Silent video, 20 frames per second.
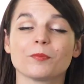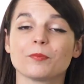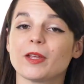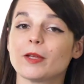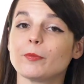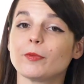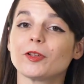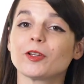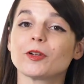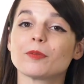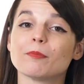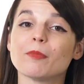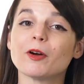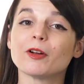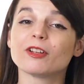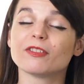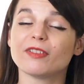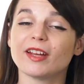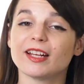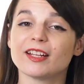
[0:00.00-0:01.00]
People are
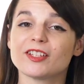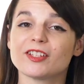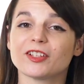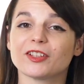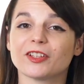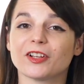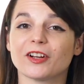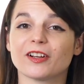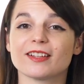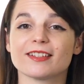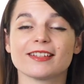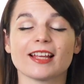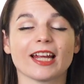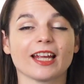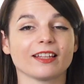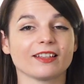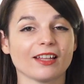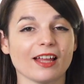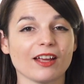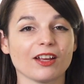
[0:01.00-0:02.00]
motivated to learn a
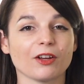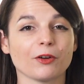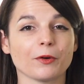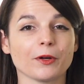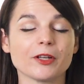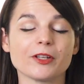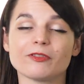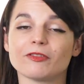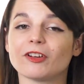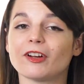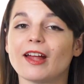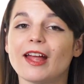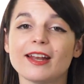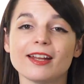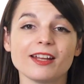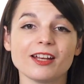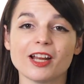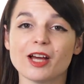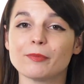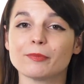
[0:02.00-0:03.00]
second language for
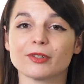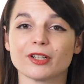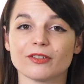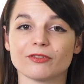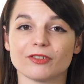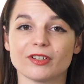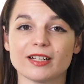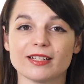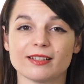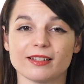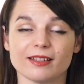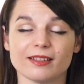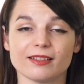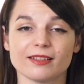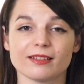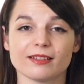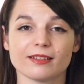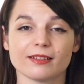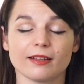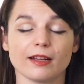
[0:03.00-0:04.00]
any number of
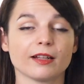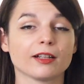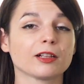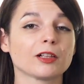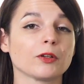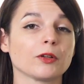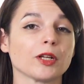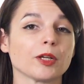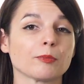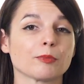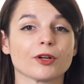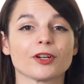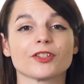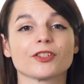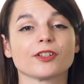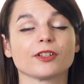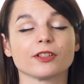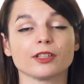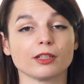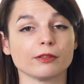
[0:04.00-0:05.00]
reasons, including
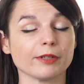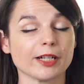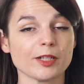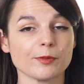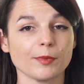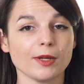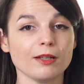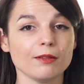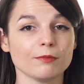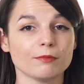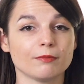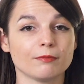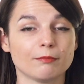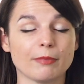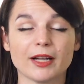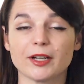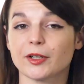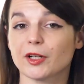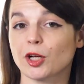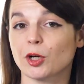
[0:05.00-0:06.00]
personal enrichment,
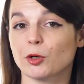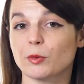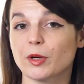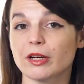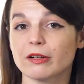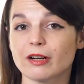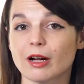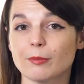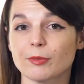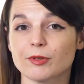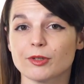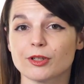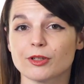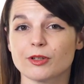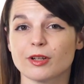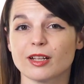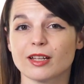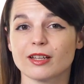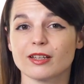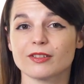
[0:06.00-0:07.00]
better career
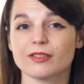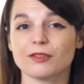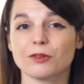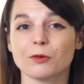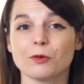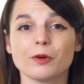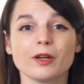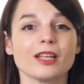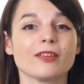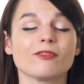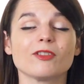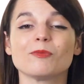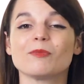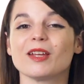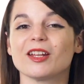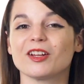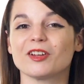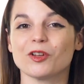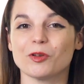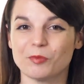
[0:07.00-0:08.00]
opportunities, or even
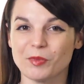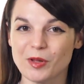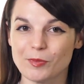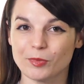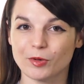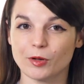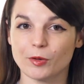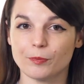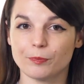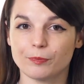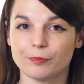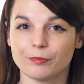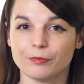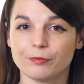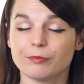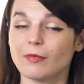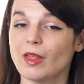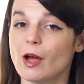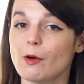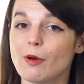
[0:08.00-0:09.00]
meeting new people.
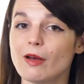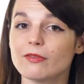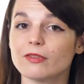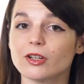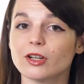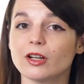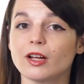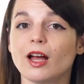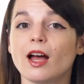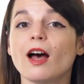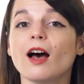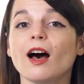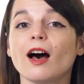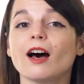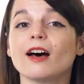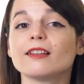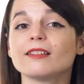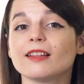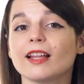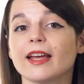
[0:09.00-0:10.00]
However,
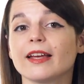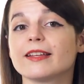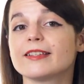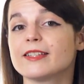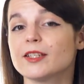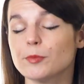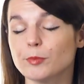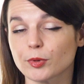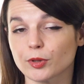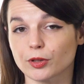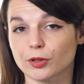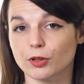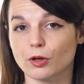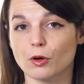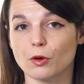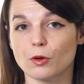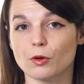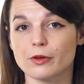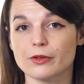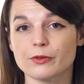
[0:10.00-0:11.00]
unlike simpler
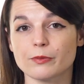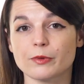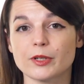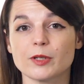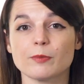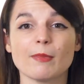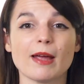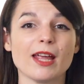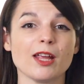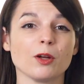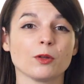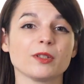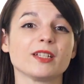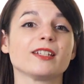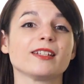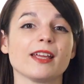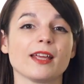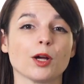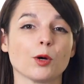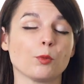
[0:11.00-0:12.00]
goals, which may only
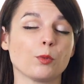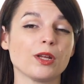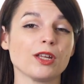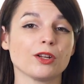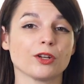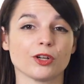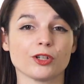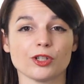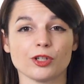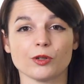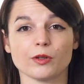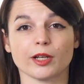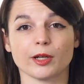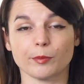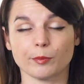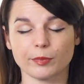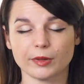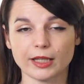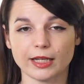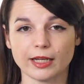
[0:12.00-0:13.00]
take a week or two to
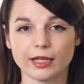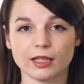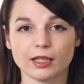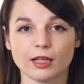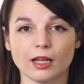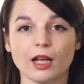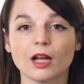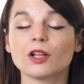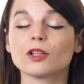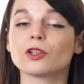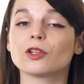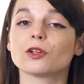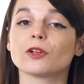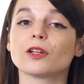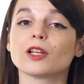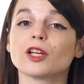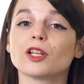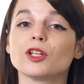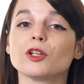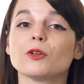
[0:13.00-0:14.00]
complete,
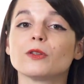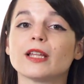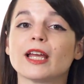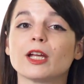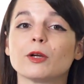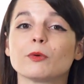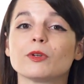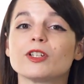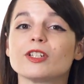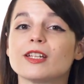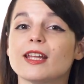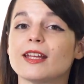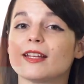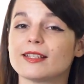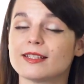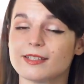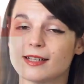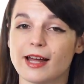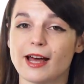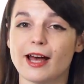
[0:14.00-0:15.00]
learning a new language
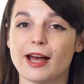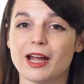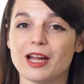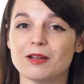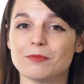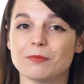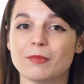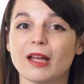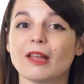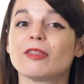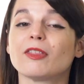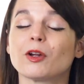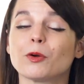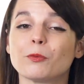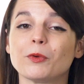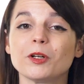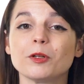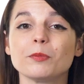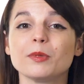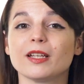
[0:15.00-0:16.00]
takes time, and there
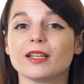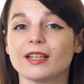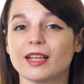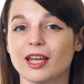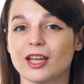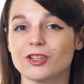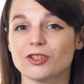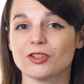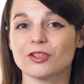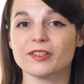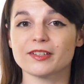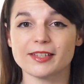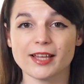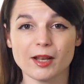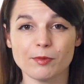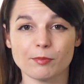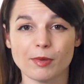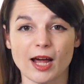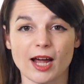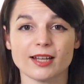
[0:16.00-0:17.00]
will be occasional
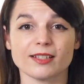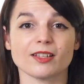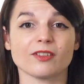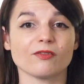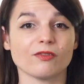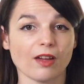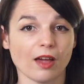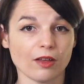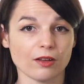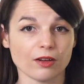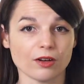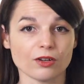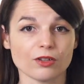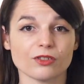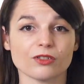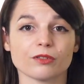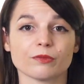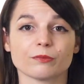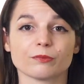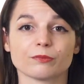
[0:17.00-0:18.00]
setbacks and failures.